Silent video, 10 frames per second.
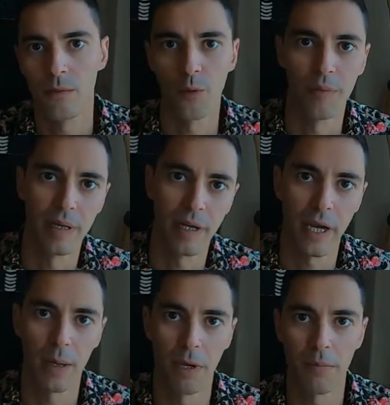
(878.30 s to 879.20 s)

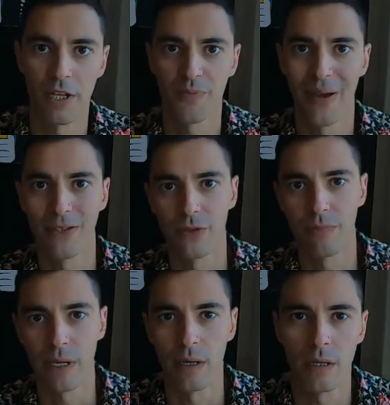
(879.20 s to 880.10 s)
Maybe it's meant to
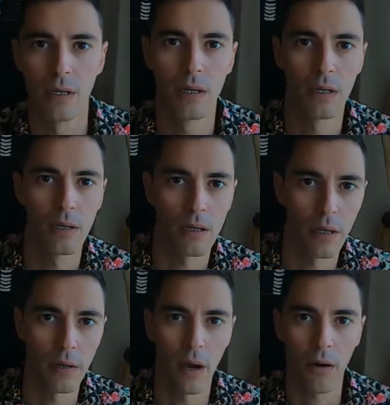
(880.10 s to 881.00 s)
be.
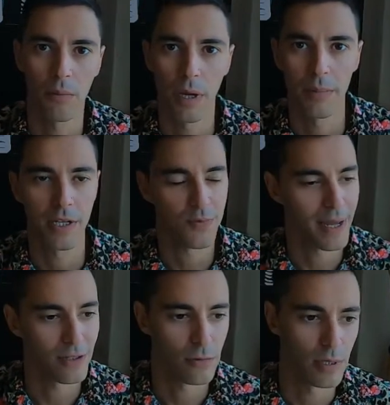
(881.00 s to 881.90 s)
Maybe it's
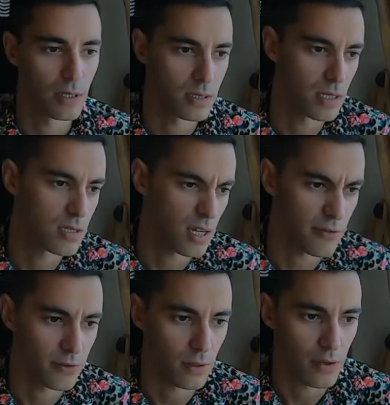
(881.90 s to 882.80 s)
meant to be. Because they say
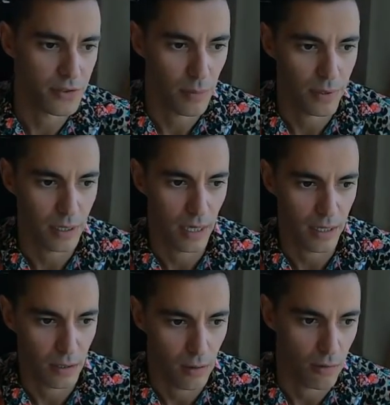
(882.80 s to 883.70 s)
if you love something, let
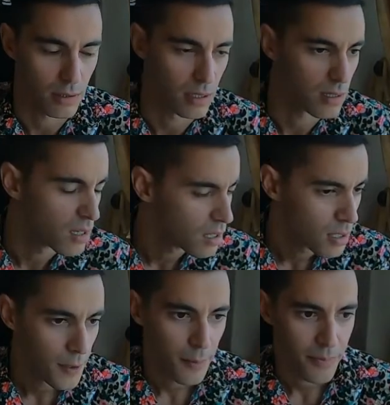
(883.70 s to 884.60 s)
it go. And then
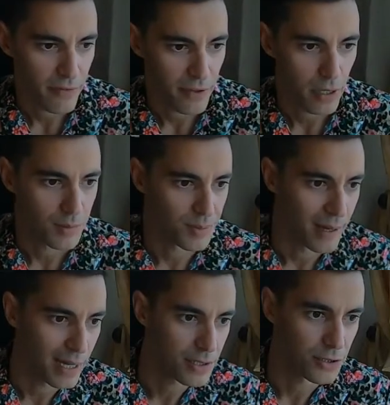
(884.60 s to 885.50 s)
if it comes
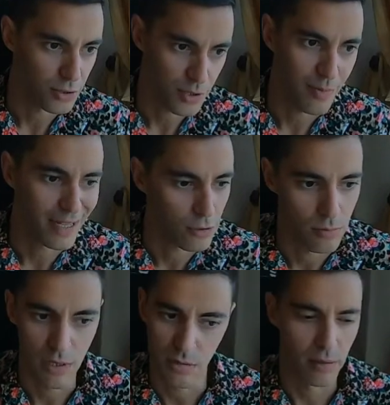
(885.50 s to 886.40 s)
back to you, it's meant to
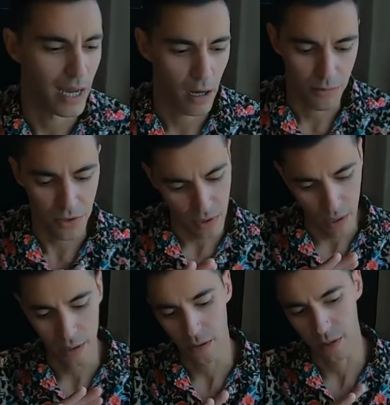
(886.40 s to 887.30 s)
be. So now I'm just
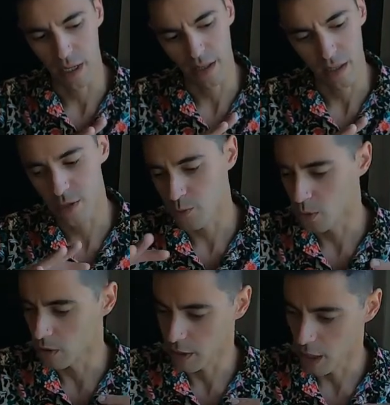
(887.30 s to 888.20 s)
like looking at this
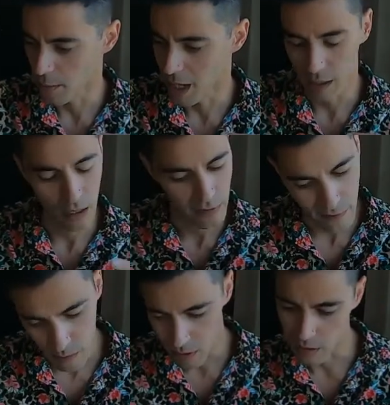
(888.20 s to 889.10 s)
bowl, looking at my life.
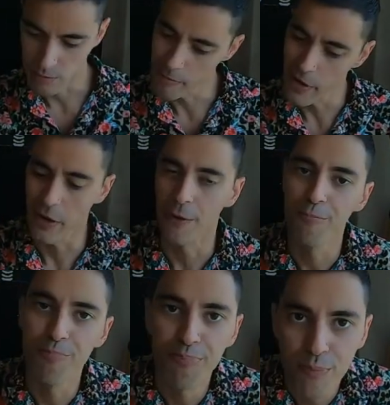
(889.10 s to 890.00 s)
I'm like, man,
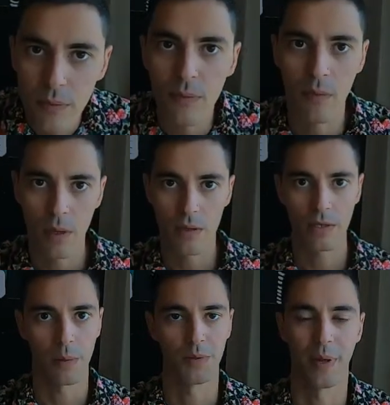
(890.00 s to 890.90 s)

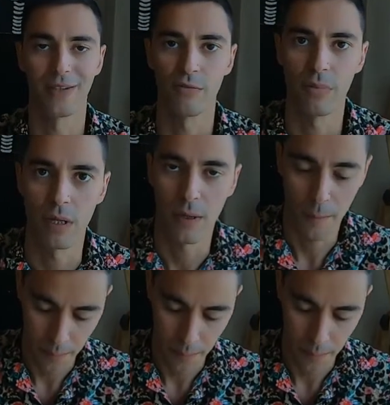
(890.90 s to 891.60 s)
something's meant to be.